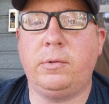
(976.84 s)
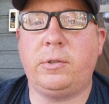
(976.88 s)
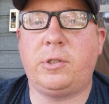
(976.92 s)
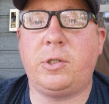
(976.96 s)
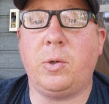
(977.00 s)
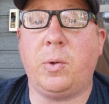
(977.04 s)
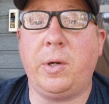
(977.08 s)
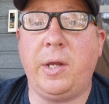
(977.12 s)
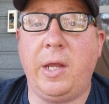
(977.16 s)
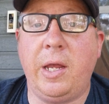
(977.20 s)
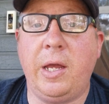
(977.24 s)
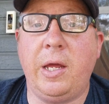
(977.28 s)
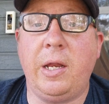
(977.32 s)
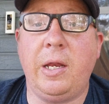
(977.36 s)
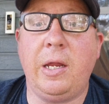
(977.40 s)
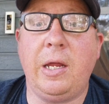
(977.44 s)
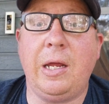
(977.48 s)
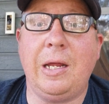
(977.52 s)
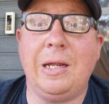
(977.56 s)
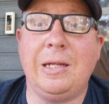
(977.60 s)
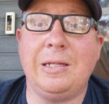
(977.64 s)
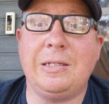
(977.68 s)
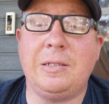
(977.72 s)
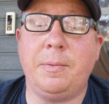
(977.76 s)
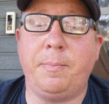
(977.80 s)
So again, it
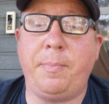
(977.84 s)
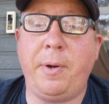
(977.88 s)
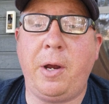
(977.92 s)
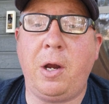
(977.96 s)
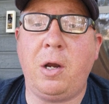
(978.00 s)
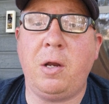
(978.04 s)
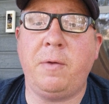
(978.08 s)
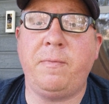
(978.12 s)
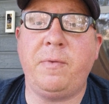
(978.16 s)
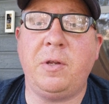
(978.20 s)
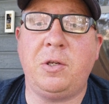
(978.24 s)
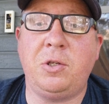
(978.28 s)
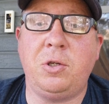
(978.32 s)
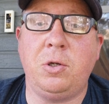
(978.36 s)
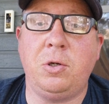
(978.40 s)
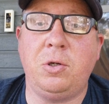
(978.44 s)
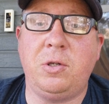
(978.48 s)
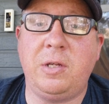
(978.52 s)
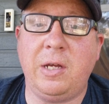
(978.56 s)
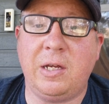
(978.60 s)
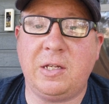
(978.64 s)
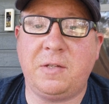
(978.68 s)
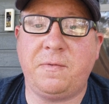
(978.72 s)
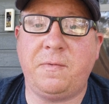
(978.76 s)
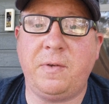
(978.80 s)
is imperative that you
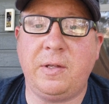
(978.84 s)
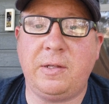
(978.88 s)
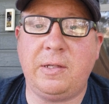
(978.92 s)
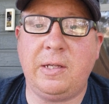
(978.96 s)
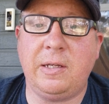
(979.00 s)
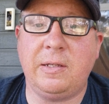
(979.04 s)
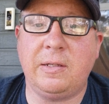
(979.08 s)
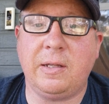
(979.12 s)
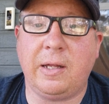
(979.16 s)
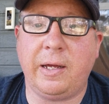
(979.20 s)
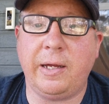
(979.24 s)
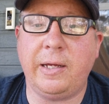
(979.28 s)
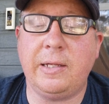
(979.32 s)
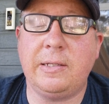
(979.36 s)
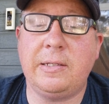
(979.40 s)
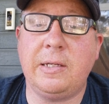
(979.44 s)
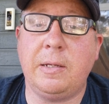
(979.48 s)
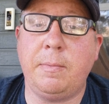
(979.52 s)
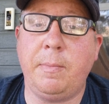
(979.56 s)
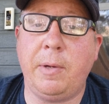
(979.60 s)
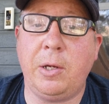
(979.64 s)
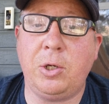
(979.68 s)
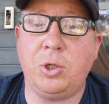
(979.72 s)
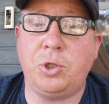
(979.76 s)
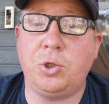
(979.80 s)
test fit these lights
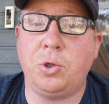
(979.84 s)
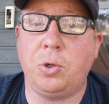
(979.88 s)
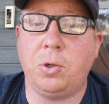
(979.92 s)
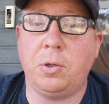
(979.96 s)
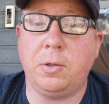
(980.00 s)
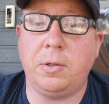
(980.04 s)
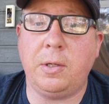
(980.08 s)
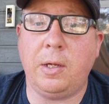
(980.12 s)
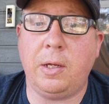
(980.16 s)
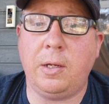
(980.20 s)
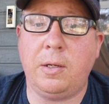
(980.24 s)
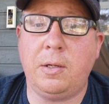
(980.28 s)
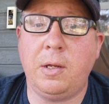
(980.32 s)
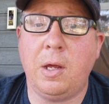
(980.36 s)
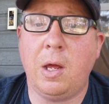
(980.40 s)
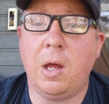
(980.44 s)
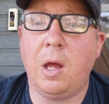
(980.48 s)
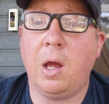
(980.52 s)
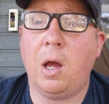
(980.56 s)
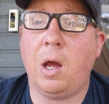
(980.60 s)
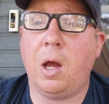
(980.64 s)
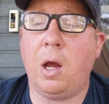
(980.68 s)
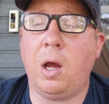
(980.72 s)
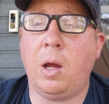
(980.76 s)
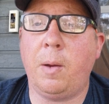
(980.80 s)
and make sure that
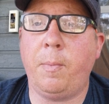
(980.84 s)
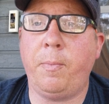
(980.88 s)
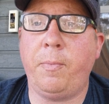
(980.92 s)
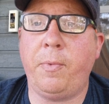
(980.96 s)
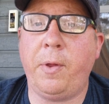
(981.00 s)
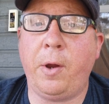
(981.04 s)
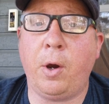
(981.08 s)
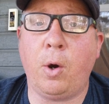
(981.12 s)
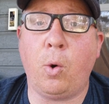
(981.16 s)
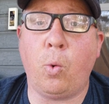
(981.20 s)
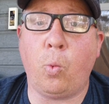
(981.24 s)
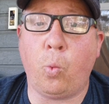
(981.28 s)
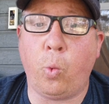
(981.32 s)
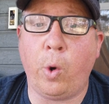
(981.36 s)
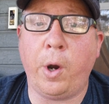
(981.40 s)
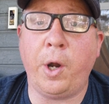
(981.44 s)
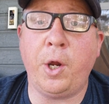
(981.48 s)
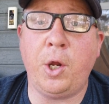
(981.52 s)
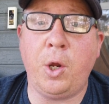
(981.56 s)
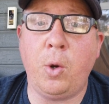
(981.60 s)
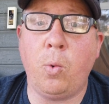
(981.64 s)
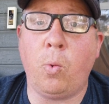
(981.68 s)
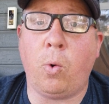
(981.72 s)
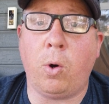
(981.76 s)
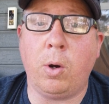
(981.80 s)
they're where
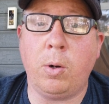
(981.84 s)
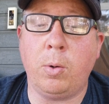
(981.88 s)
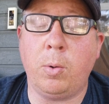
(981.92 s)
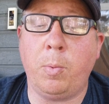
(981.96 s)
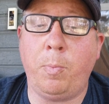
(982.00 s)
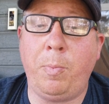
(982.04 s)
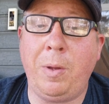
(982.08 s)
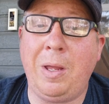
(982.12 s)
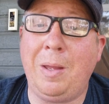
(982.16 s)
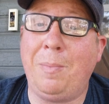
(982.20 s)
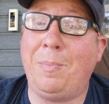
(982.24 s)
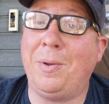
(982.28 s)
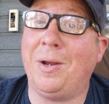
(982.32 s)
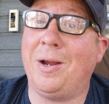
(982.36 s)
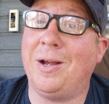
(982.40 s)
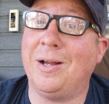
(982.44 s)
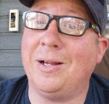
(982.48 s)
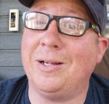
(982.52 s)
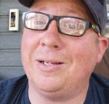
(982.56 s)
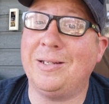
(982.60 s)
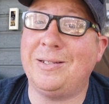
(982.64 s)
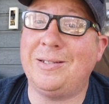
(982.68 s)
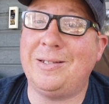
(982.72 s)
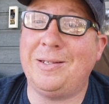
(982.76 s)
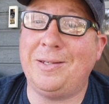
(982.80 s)
you want them to be,
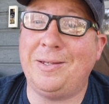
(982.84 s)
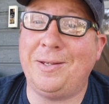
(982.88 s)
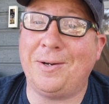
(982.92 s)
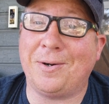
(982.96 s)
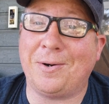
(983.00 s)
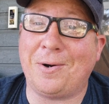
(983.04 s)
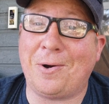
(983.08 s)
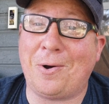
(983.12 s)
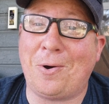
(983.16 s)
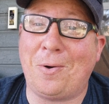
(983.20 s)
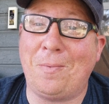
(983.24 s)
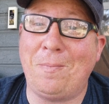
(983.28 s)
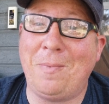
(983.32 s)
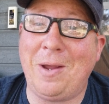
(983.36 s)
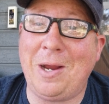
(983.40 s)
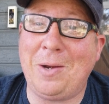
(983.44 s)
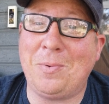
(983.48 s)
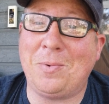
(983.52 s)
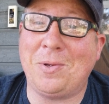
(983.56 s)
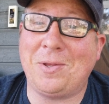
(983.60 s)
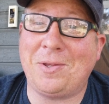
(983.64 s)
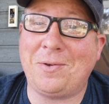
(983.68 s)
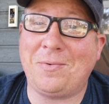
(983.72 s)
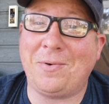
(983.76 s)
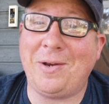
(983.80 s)
because they're all made
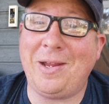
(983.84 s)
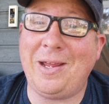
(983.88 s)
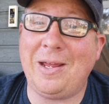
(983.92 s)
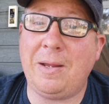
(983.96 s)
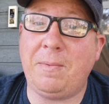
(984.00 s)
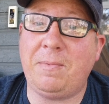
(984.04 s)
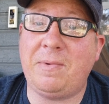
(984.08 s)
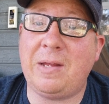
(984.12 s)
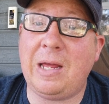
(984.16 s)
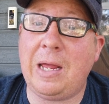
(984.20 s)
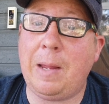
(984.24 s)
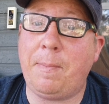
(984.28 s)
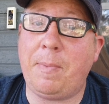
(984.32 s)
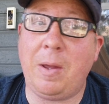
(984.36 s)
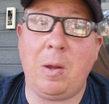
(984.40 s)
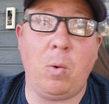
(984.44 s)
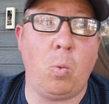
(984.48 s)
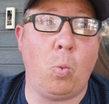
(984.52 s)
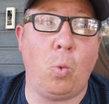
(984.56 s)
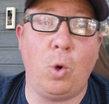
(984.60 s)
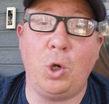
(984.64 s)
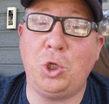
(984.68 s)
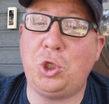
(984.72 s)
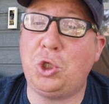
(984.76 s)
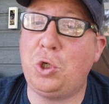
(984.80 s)
with 3M tape,
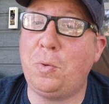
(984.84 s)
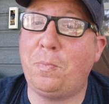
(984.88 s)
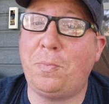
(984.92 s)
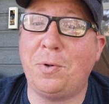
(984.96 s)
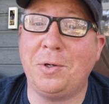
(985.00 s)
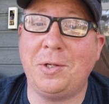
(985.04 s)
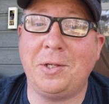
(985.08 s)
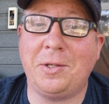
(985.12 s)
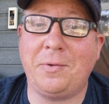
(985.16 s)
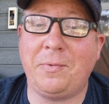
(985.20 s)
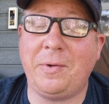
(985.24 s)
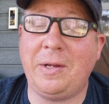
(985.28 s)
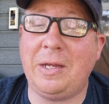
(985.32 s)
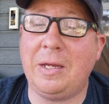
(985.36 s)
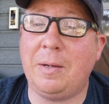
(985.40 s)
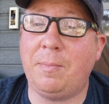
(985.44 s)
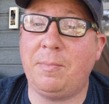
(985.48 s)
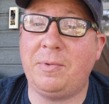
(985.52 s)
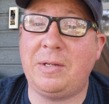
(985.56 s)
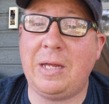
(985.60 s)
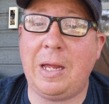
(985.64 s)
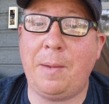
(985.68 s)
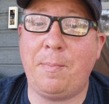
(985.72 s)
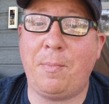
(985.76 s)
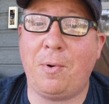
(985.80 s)
and once you put the
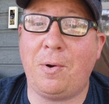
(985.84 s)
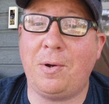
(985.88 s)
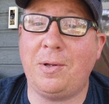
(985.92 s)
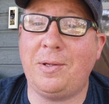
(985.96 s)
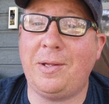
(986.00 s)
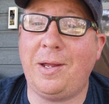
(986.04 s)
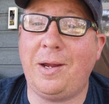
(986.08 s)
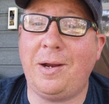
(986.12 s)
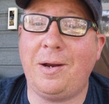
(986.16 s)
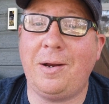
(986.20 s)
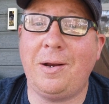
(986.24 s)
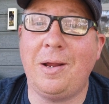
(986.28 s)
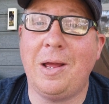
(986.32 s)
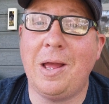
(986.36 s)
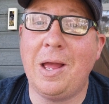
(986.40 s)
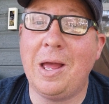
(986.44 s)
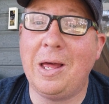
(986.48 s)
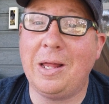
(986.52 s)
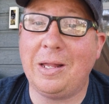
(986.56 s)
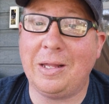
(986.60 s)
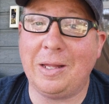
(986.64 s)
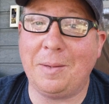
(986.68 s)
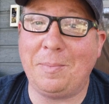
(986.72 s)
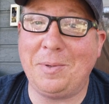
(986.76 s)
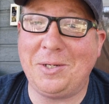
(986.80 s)
3M tape on there,
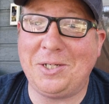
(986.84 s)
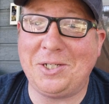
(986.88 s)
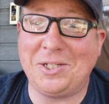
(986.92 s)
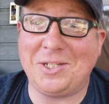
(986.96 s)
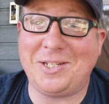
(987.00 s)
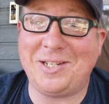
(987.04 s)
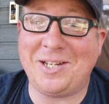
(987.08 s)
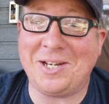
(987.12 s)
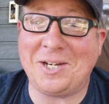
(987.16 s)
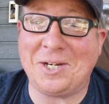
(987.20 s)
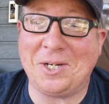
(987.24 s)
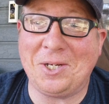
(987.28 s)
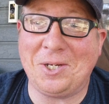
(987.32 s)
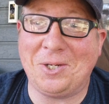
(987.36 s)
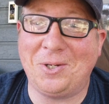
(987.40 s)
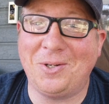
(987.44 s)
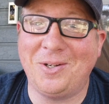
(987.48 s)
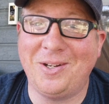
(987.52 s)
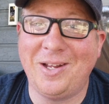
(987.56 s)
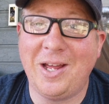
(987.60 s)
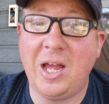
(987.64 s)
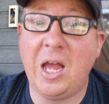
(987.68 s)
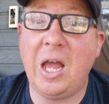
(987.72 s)
let me just tell you,